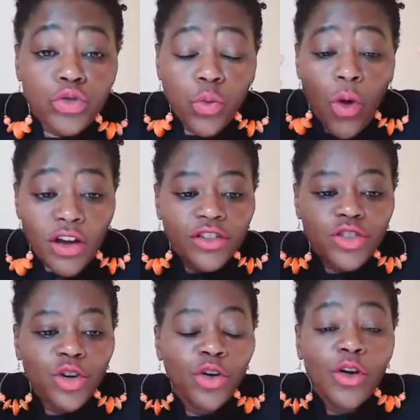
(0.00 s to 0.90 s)

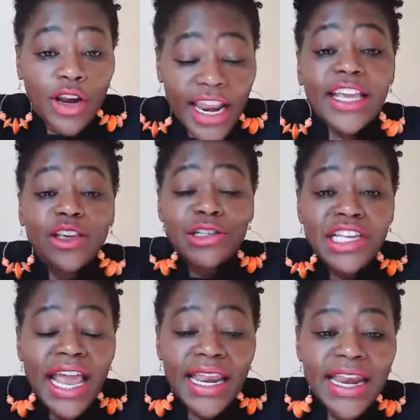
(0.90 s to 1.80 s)
want to, like you
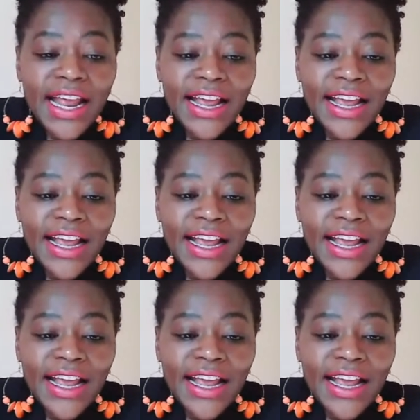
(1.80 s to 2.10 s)
said,